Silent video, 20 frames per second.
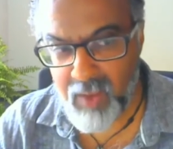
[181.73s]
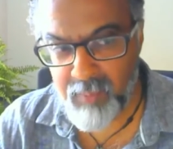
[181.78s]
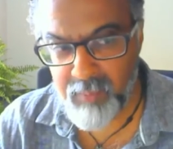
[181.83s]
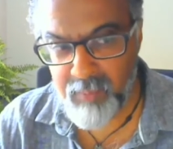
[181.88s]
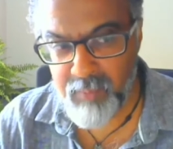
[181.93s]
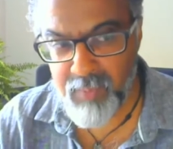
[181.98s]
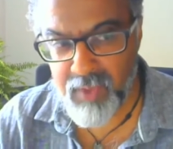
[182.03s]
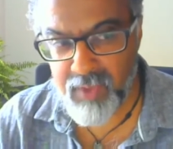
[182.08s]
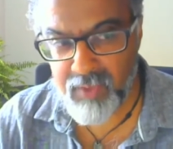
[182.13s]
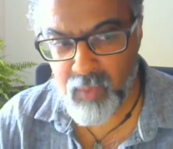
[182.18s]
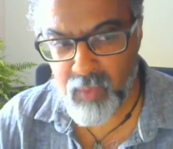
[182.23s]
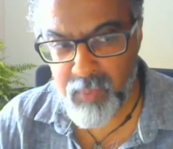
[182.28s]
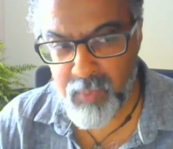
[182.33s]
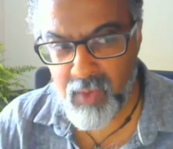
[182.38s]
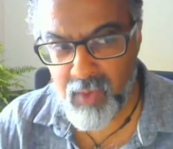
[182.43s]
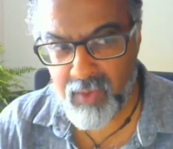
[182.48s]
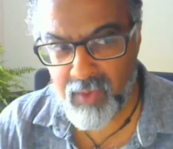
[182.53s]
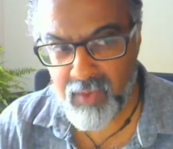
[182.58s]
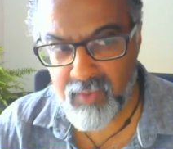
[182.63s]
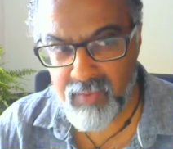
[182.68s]
to
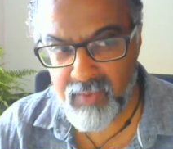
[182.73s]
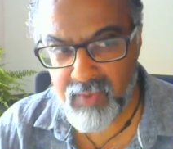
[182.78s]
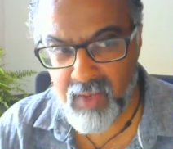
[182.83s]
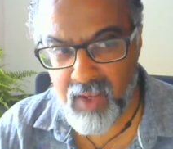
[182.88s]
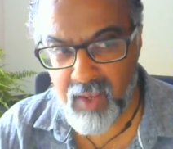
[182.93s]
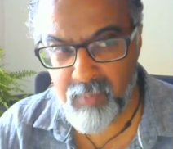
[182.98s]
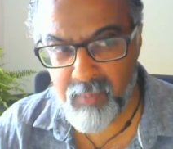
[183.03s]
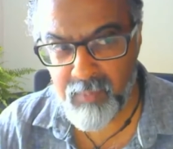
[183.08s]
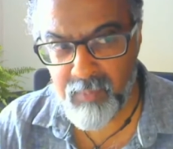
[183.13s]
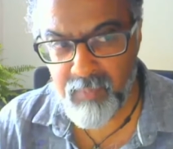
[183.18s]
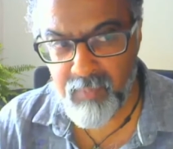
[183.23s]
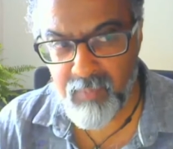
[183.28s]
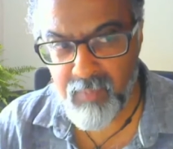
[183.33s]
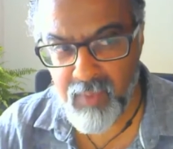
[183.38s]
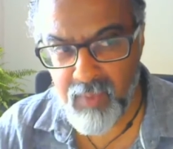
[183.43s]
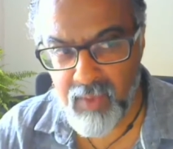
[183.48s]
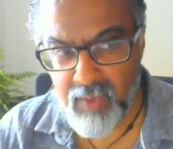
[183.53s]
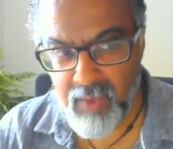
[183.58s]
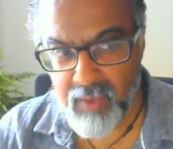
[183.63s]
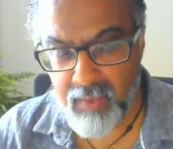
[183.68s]
be honest,
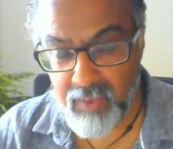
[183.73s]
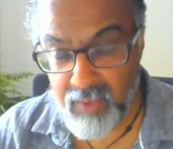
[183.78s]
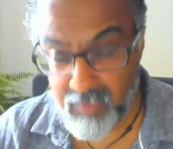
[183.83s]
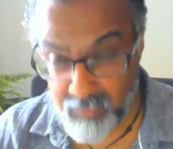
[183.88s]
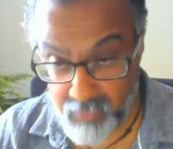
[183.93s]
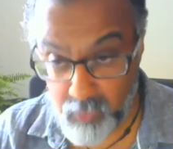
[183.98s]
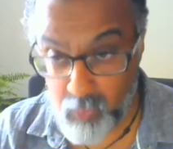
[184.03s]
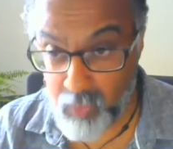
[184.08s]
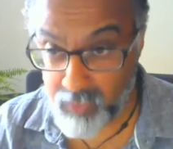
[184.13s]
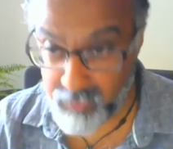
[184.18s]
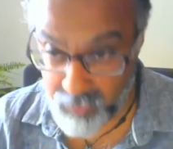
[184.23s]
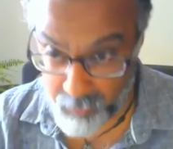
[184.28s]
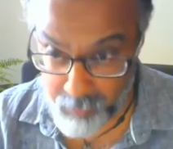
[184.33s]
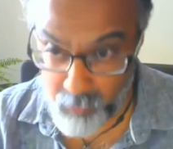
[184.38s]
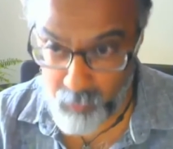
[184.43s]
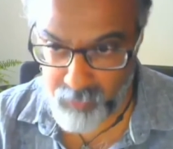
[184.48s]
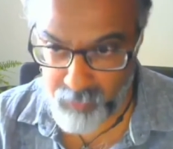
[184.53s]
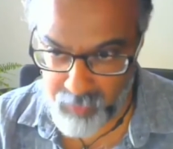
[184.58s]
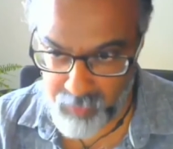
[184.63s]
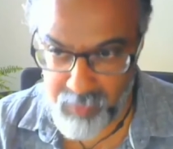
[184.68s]
even though I
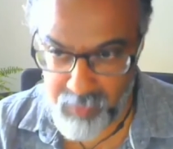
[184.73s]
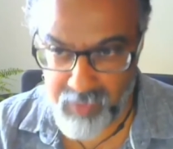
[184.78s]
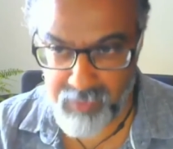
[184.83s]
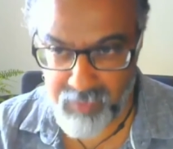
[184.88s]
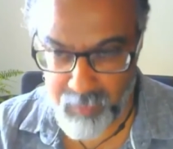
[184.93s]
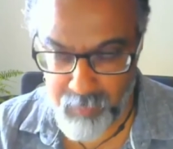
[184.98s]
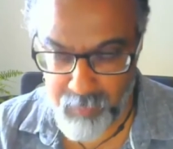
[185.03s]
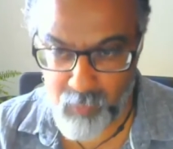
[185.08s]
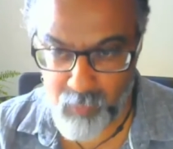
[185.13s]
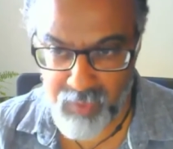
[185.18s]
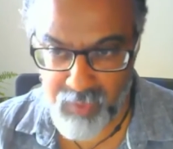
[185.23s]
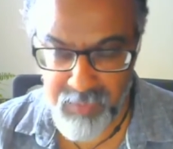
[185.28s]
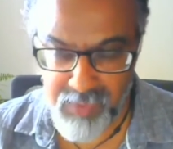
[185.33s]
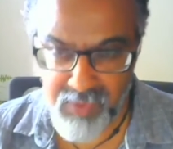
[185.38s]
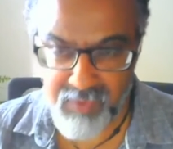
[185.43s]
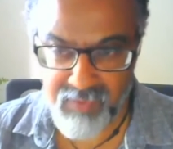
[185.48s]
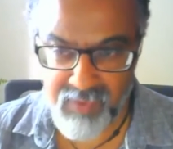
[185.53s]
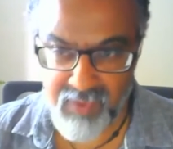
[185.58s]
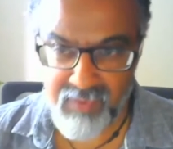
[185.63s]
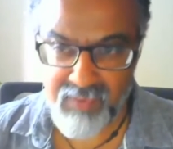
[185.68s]
support them in
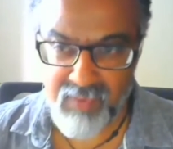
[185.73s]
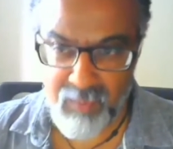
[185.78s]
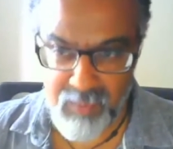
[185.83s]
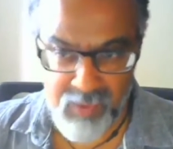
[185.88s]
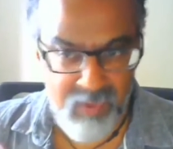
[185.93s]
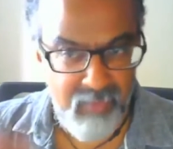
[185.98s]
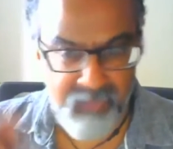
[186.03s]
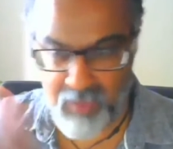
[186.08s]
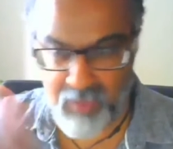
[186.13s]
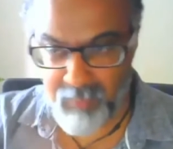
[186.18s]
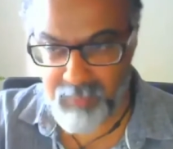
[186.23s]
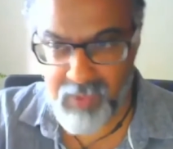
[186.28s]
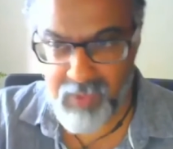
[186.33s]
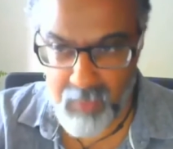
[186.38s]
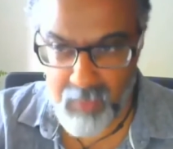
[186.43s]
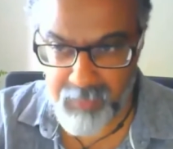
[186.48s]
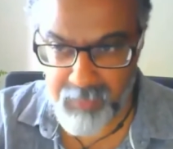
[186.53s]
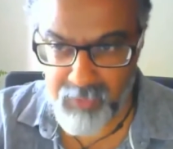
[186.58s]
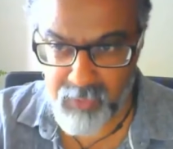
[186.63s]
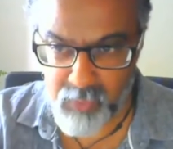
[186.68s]
the sense, I mean, if something
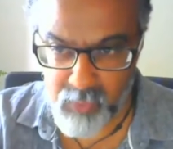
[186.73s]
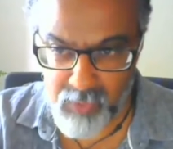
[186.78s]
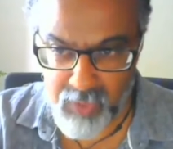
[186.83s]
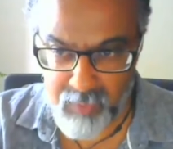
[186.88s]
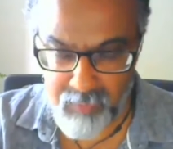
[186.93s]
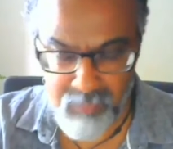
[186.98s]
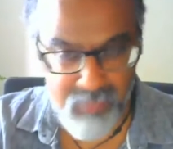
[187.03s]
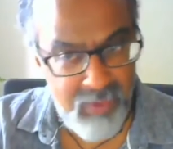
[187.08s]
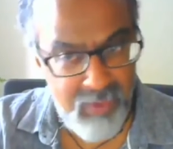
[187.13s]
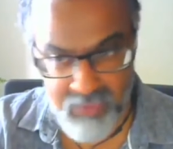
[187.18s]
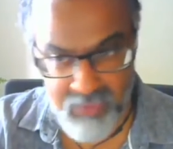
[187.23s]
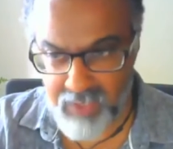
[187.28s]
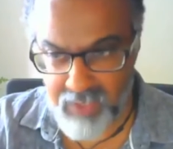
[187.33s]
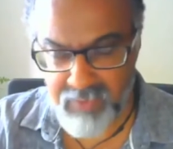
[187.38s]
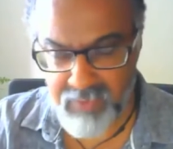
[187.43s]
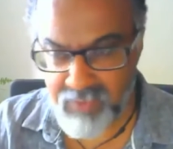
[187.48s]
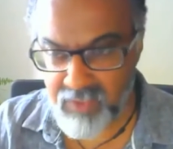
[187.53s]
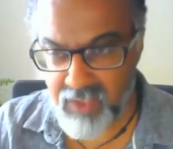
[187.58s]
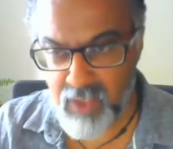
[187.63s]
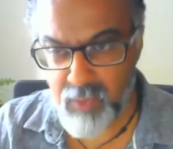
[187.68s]
happens to them, just
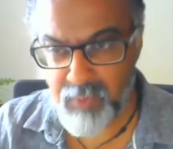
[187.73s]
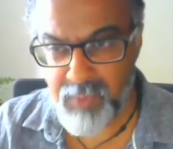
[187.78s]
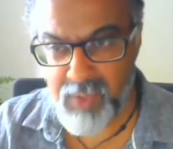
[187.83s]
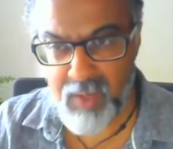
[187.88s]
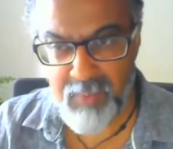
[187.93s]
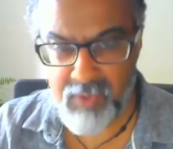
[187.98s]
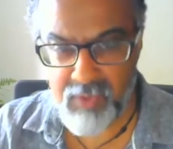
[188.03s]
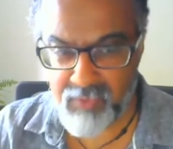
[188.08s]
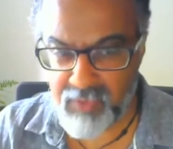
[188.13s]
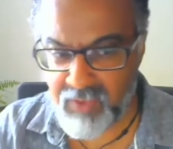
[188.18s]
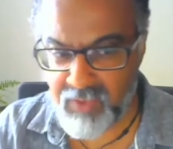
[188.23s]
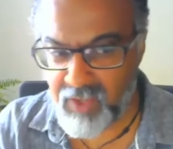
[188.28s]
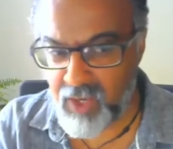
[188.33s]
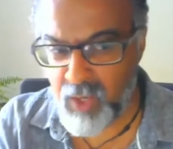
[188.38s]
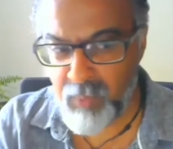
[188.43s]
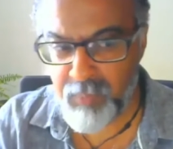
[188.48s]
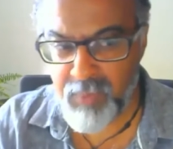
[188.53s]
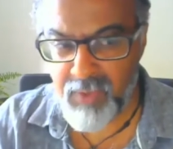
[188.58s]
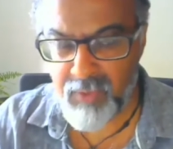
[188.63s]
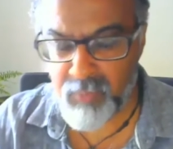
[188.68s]
like the JVP, I mean, if the
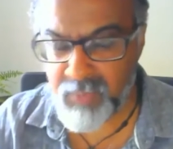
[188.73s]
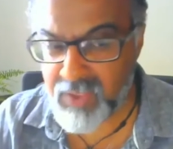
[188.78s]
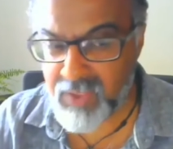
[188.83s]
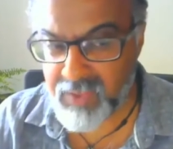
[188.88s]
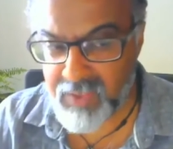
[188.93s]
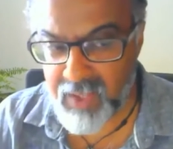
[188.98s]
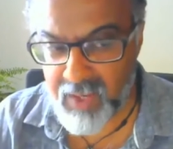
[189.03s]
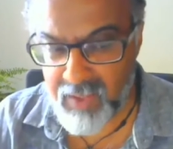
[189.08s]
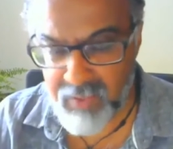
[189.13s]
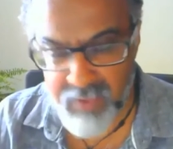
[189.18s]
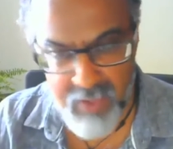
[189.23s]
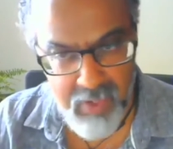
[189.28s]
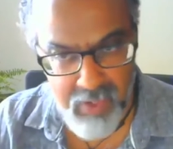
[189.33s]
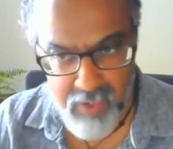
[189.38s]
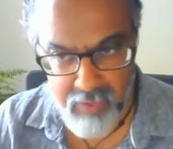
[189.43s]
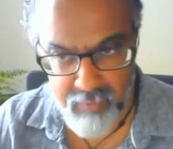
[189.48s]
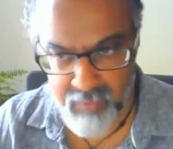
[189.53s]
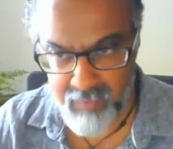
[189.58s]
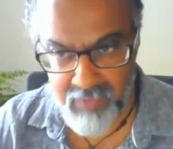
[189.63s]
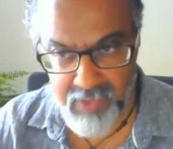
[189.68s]
JVP has been attacked,
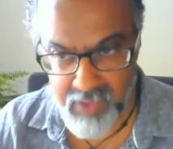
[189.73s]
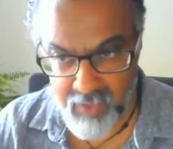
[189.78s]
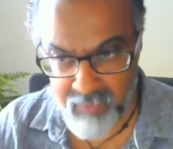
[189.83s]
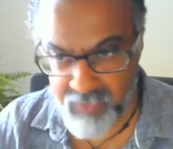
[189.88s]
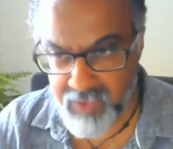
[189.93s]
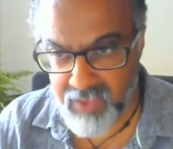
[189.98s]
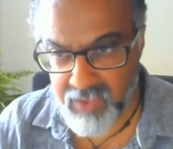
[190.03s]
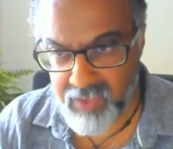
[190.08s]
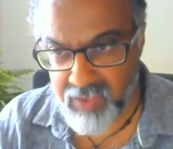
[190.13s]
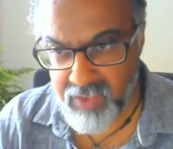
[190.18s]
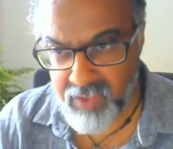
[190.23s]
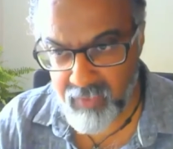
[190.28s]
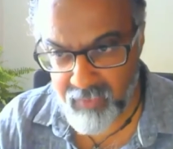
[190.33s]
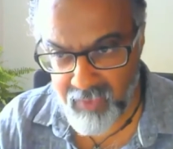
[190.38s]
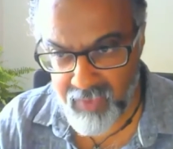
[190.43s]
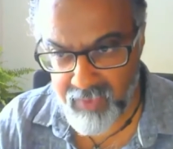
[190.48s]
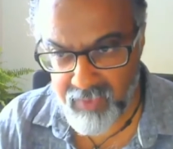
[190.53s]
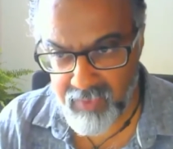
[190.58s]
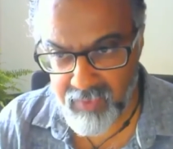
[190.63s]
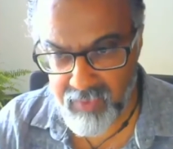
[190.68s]
we will definitely
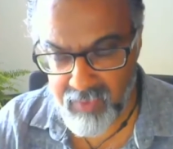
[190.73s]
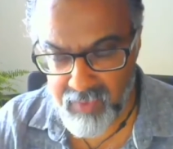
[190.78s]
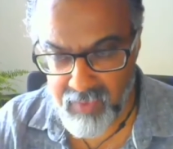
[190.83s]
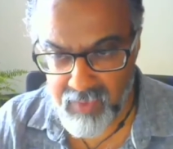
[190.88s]
defend